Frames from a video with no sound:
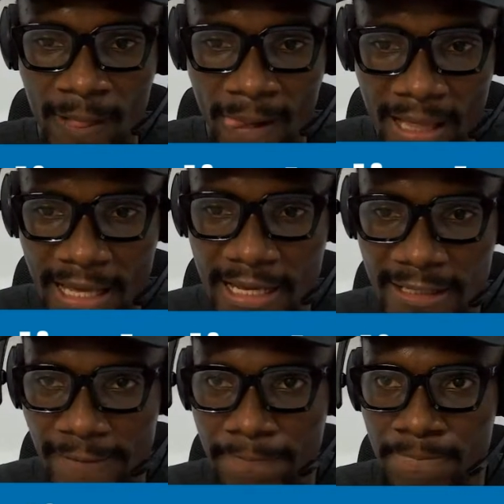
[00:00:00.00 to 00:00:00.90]

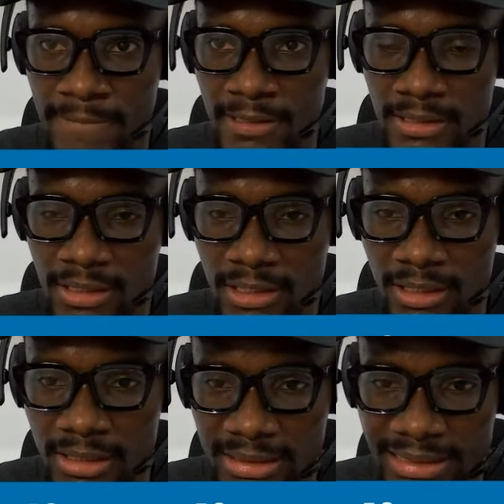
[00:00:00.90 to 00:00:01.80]
in
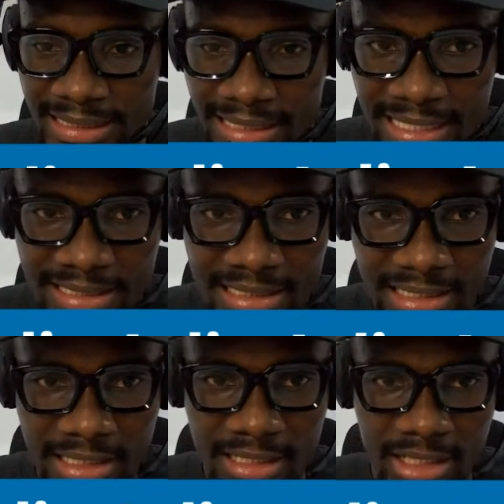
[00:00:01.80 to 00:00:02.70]
the next
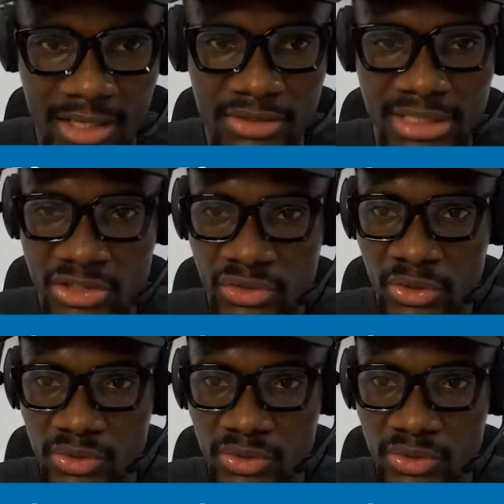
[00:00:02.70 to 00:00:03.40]
section.